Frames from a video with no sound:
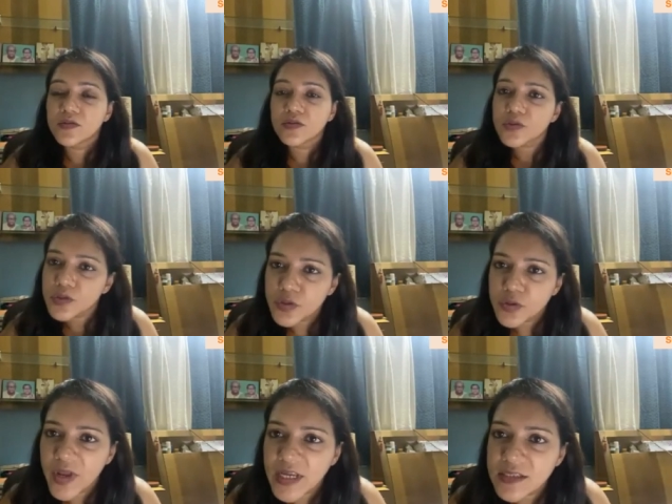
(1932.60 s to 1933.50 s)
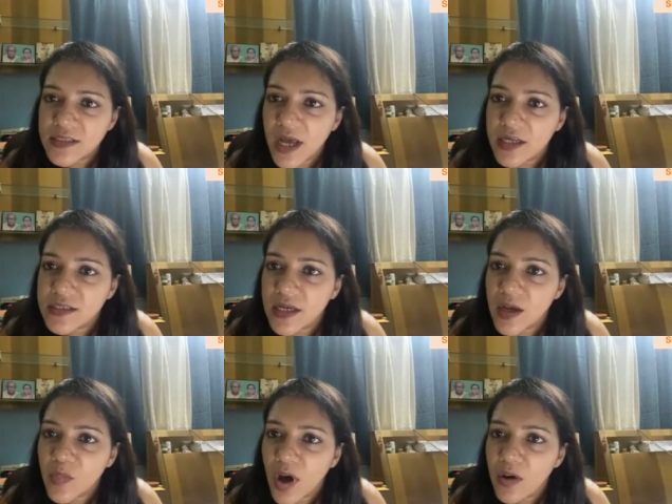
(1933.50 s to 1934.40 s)
so, Suresh is asking
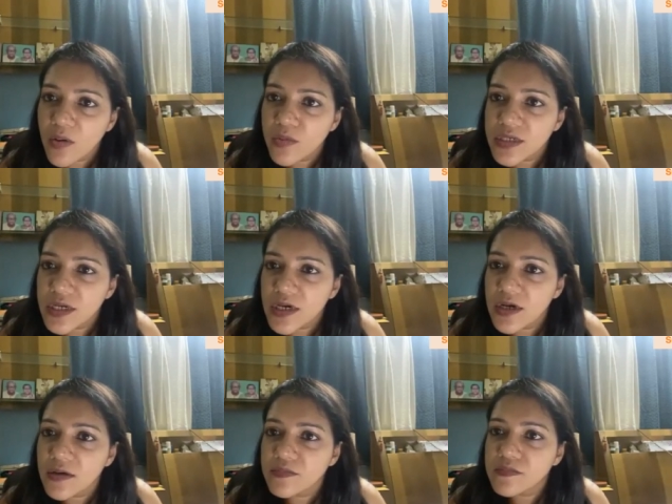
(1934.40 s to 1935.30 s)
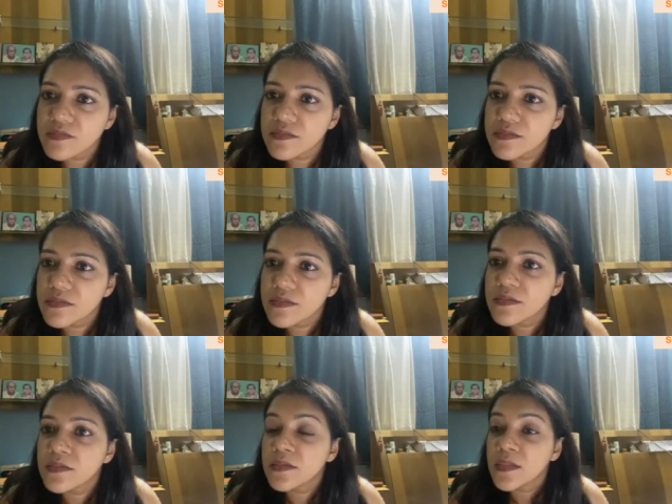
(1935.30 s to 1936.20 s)
about um,
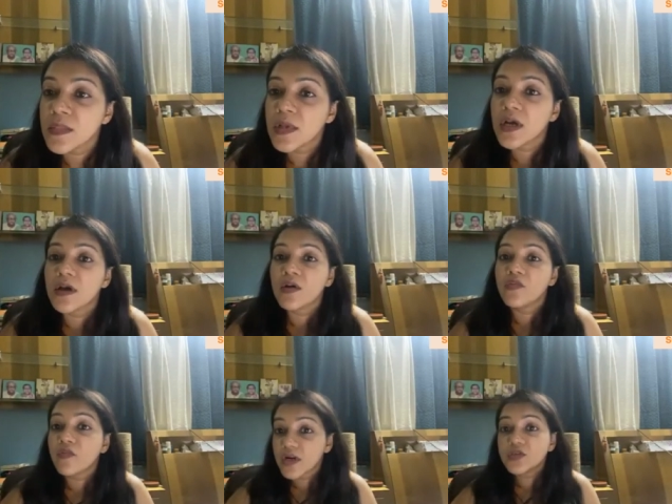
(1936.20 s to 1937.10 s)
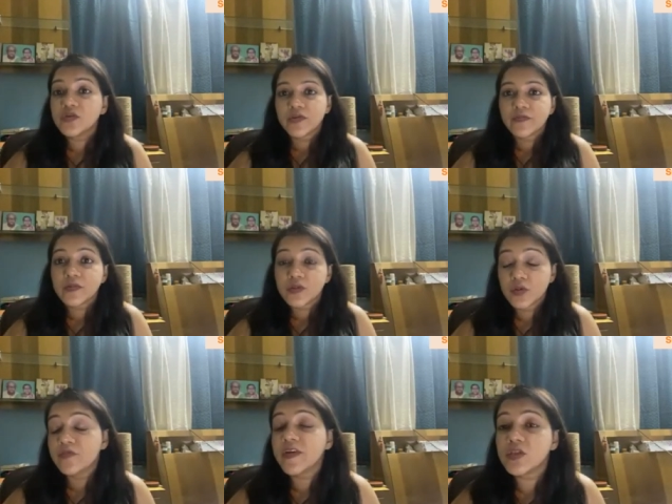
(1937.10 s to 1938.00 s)
what do, you,
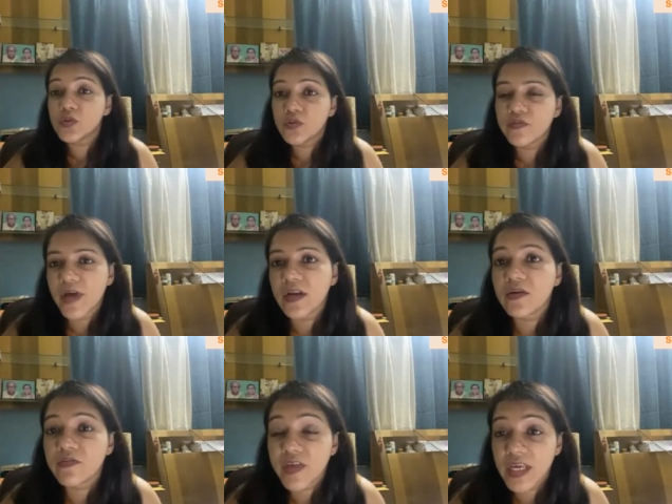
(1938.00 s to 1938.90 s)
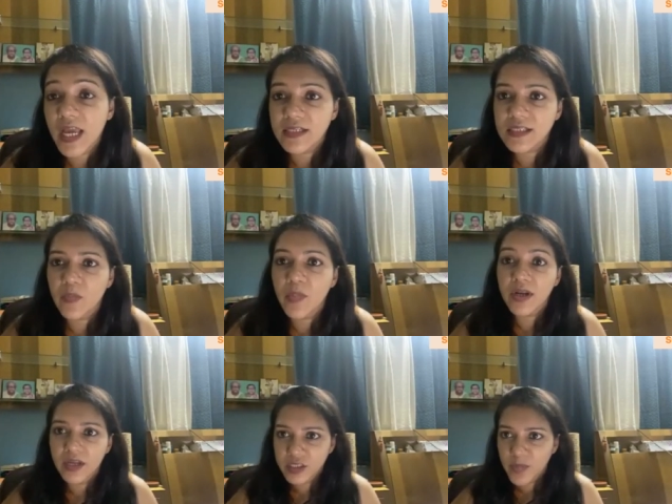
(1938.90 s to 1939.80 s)
do we do when we get some
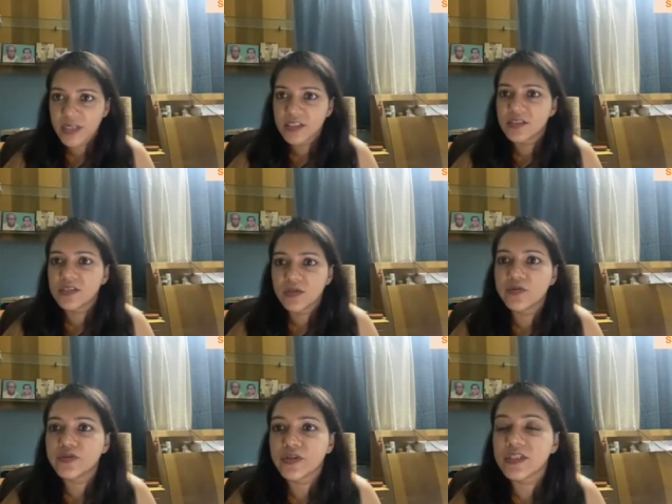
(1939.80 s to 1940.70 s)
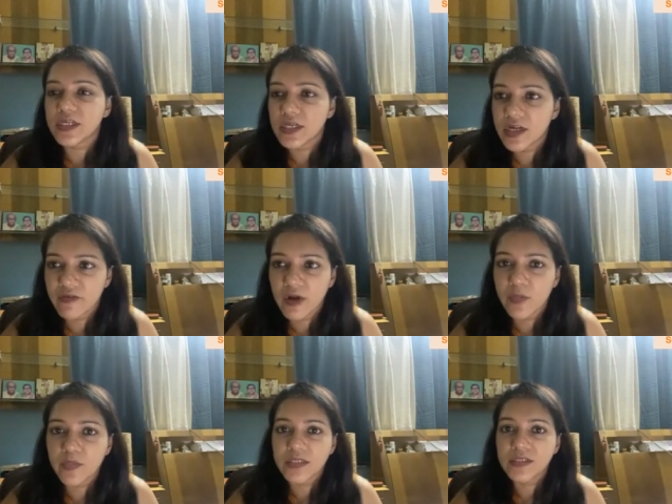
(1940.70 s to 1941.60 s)
unexpected news or sudden
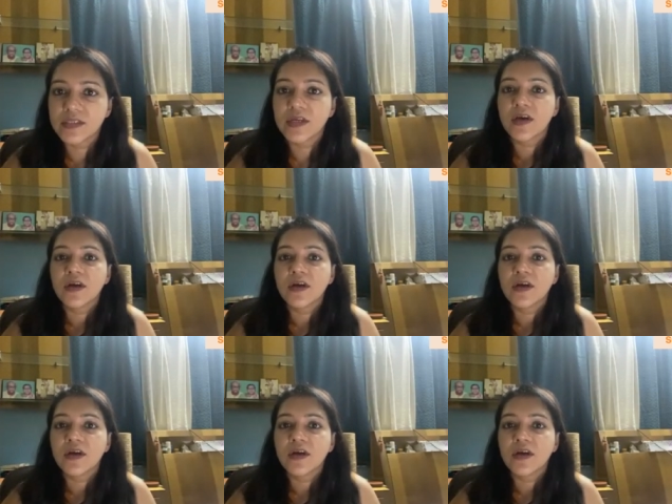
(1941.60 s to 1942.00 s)
developments?